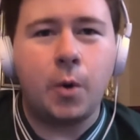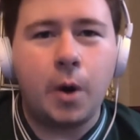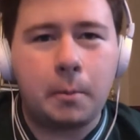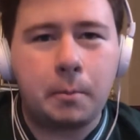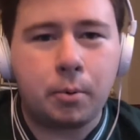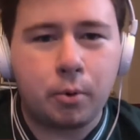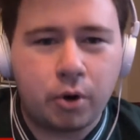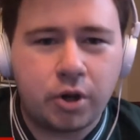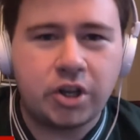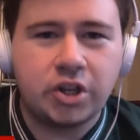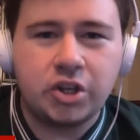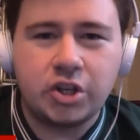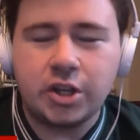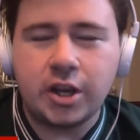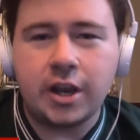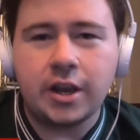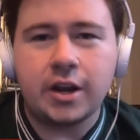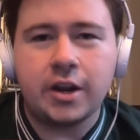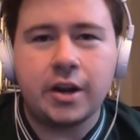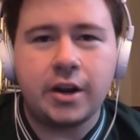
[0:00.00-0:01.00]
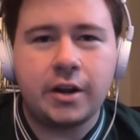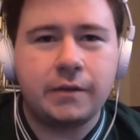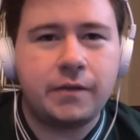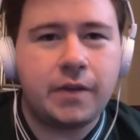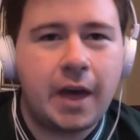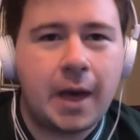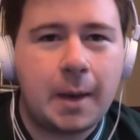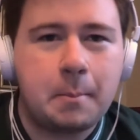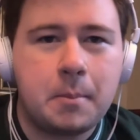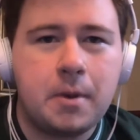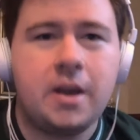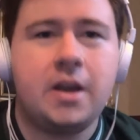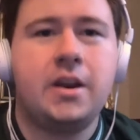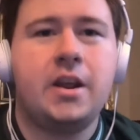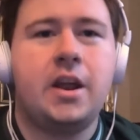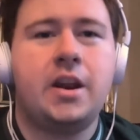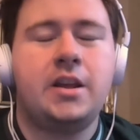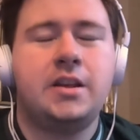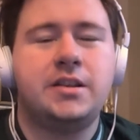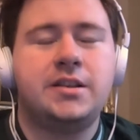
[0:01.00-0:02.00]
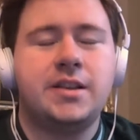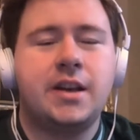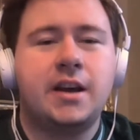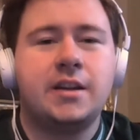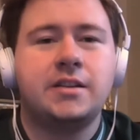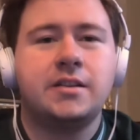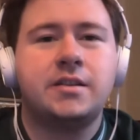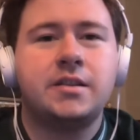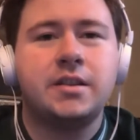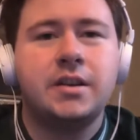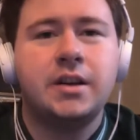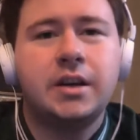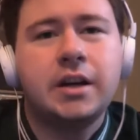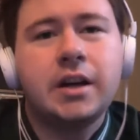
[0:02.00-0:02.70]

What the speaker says: appreciated, if that made any sense.